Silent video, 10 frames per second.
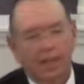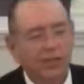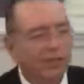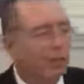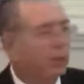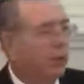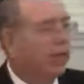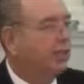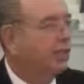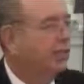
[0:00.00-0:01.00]
In some
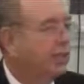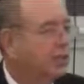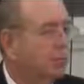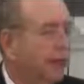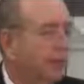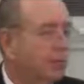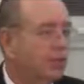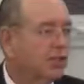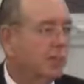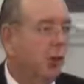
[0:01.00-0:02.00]
places, it's much,
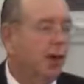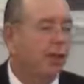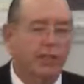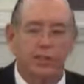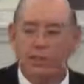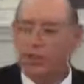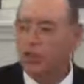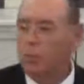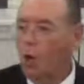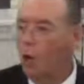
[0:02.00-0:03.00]
much more than just a
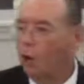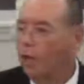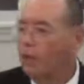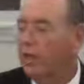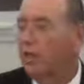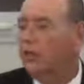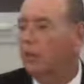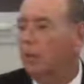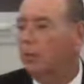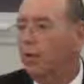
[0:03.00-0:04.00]
small river, and in
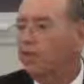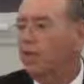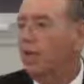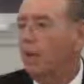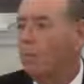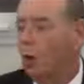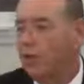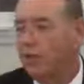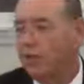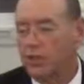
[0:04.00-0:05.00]
some places, not more
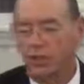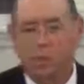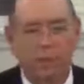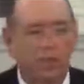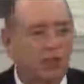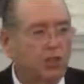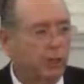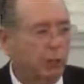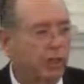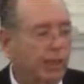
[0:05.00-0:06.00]
than just a big
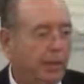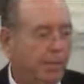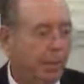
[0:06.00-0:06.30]
stream.